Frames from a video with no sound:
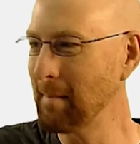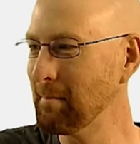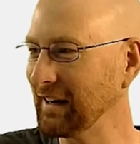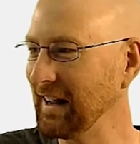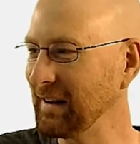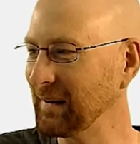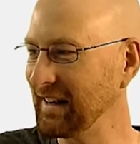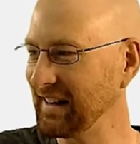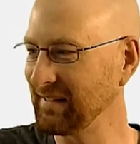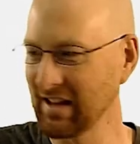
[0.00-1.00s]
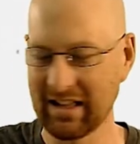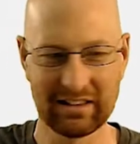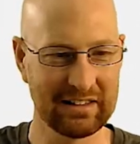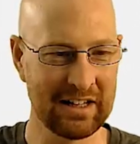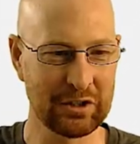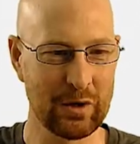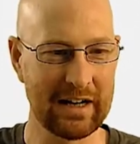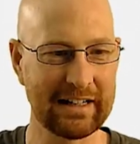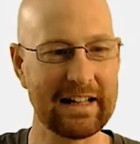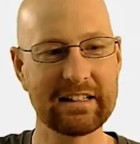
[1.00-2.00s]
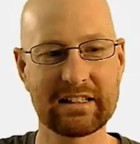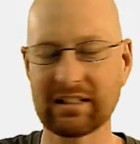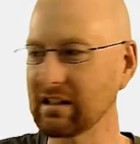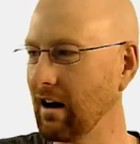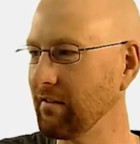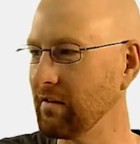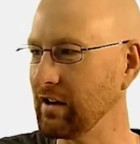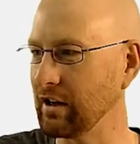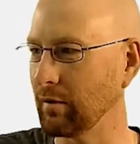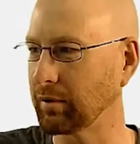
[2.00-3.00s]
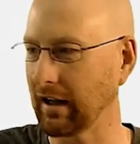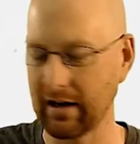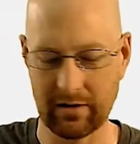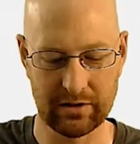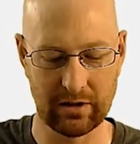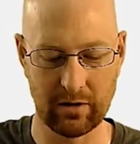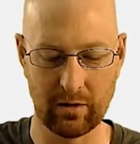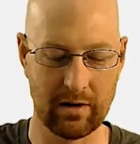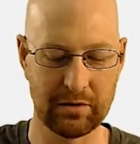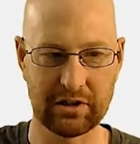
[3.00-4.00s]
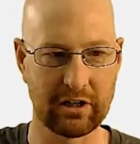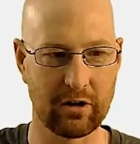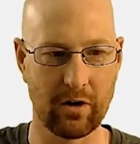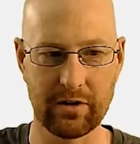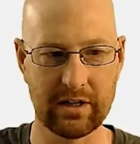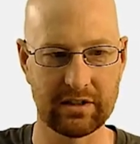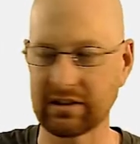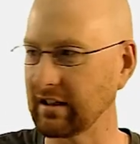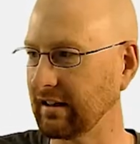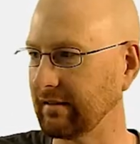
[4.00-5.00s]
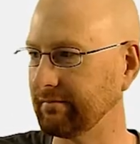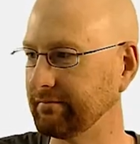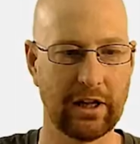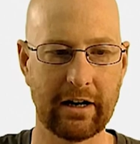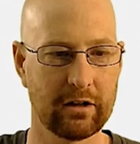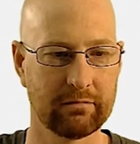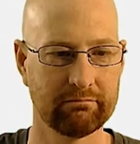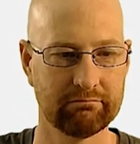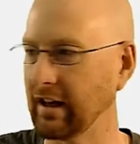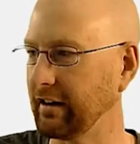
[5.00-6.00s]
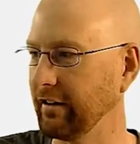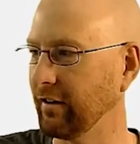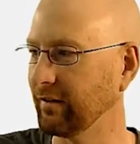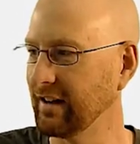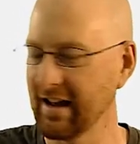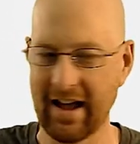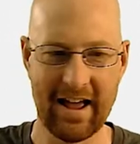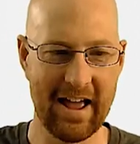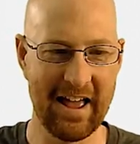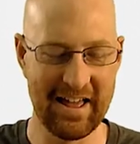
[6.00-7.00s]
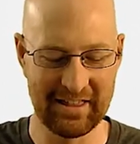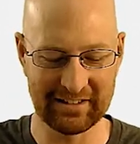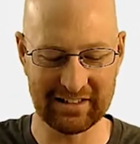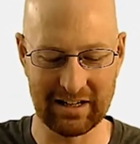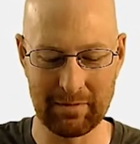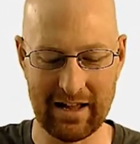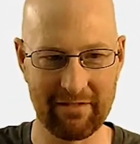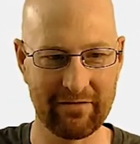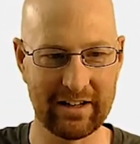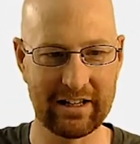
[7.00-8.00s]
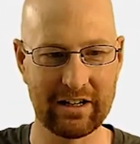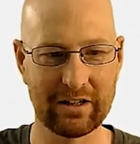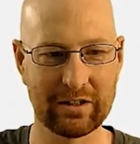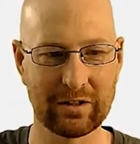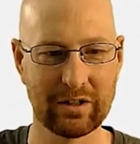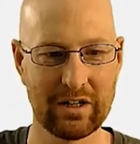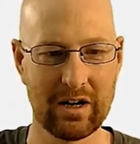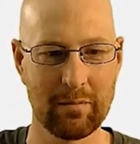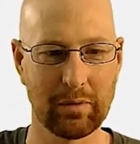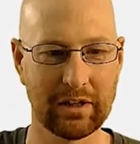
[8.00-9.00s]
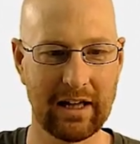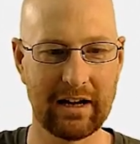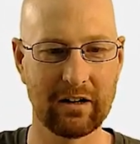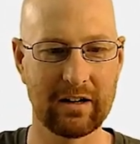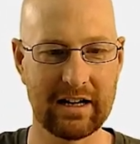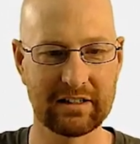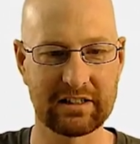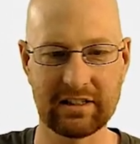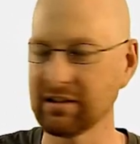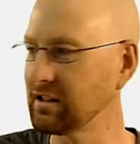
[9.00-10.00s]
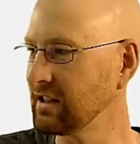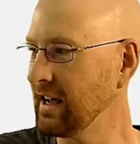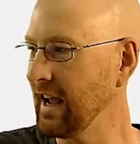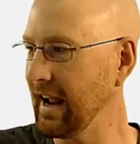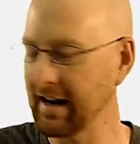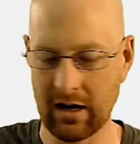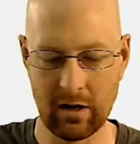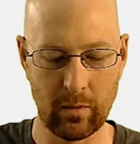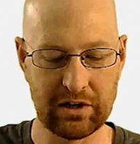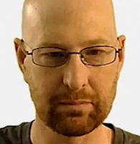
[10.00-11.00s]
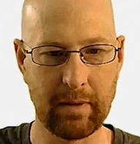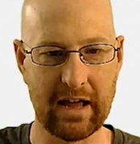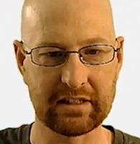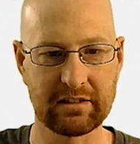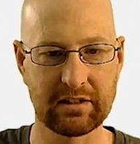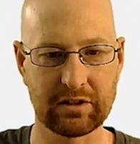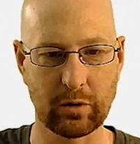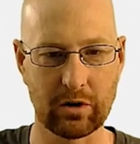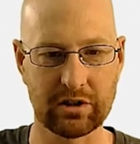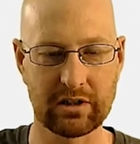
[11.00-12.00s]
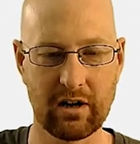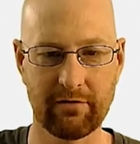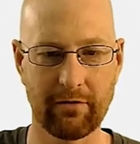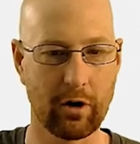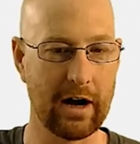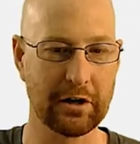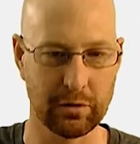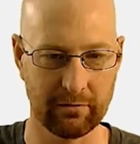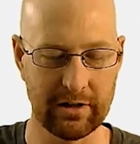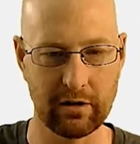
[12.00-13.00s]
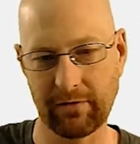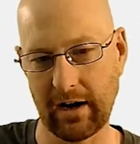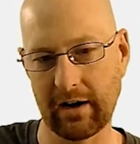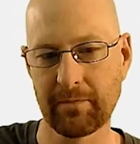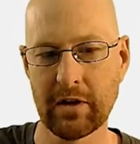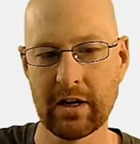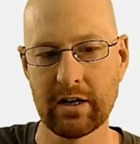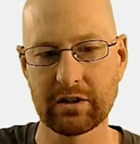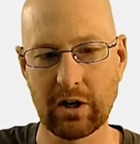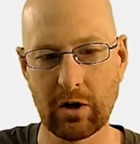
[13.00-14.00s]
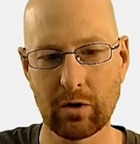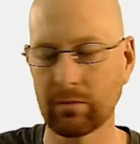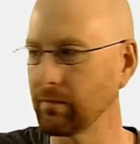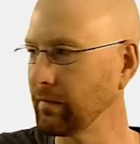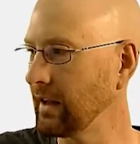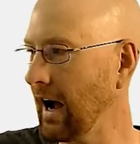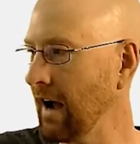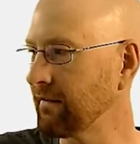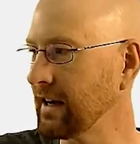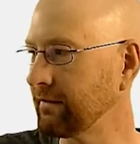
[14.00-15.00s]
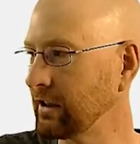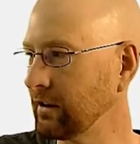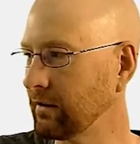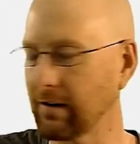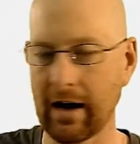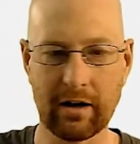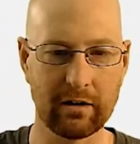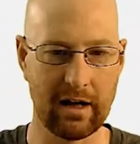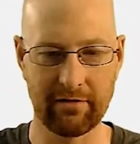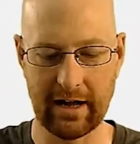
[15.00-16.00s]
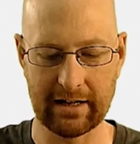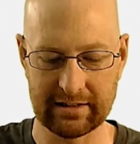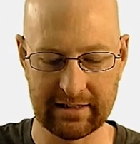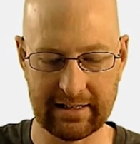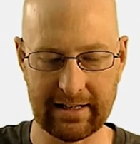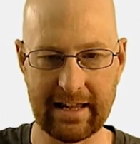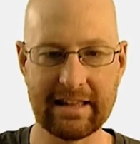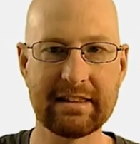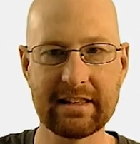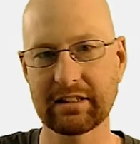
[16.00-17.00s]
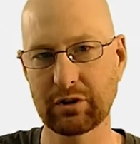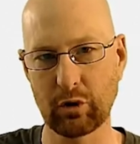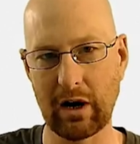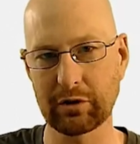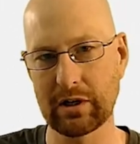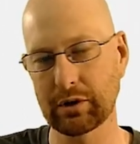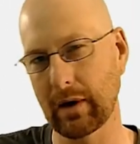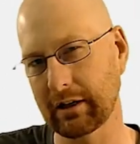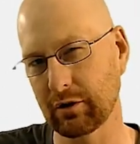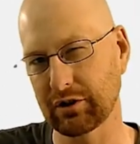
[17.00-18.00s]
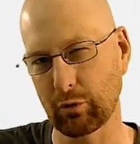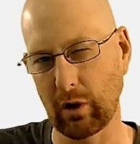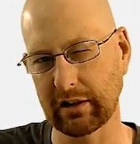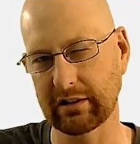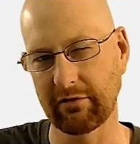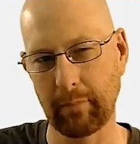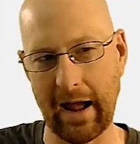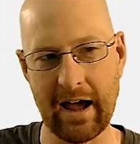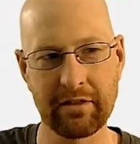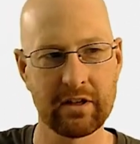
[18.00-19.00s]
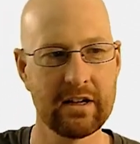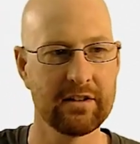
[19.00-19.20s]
But anyway, let's create an instance of the video player. So I'm just gonna call this player, I don't know. And this is gonna be a video player instance. And here we just pass in the source of our actual video file. So, I've got a video file, I've got it sitting in this directory so I can use the relative path,